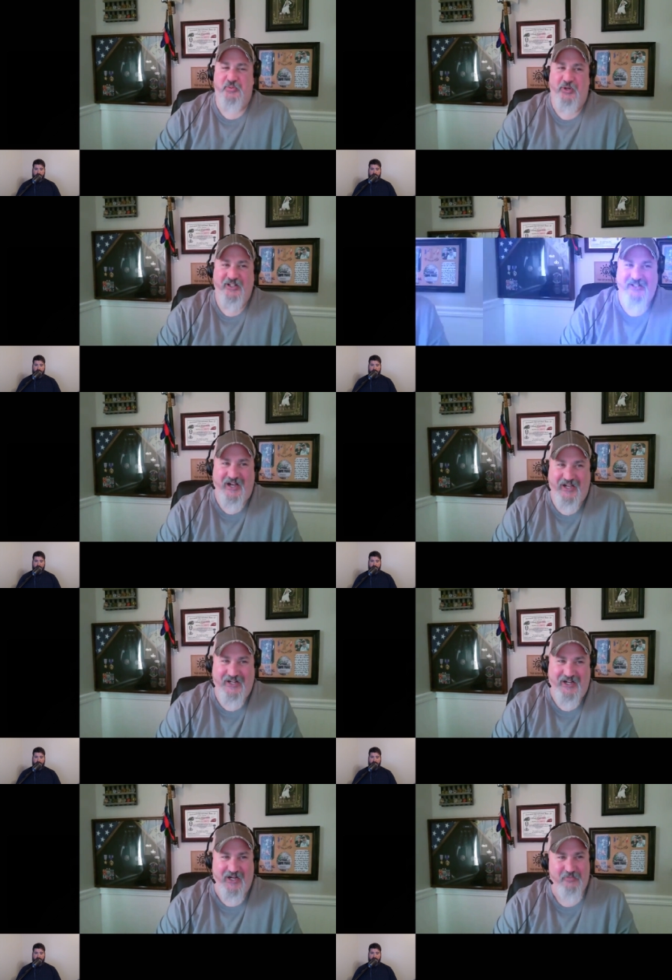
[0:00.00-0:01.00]
one night
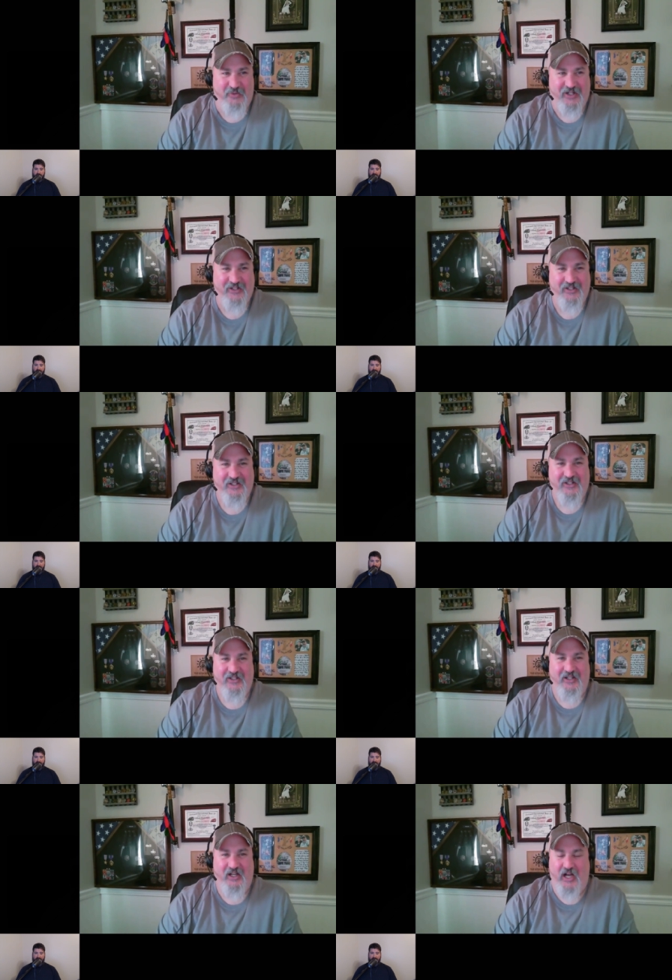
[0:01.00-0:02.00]
hop where
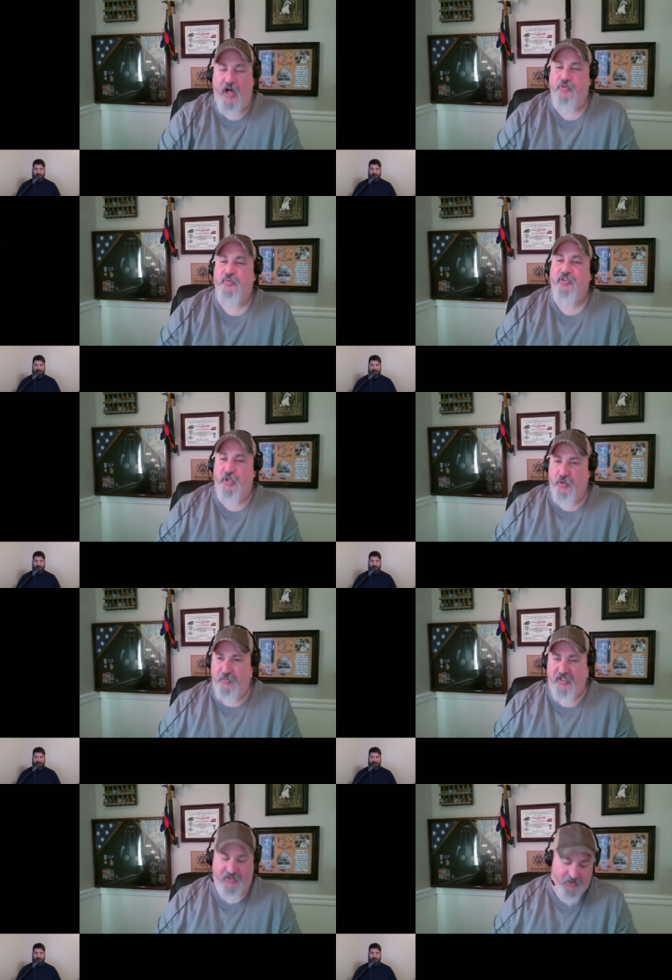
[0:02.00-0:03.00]
uh, I was with the
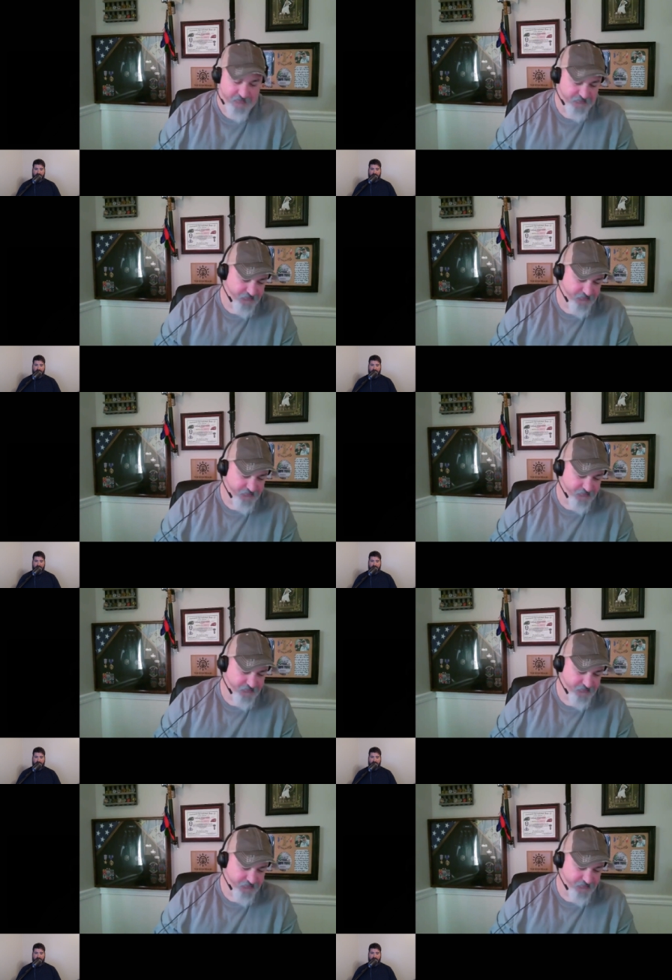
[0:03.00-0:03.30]
ODB team.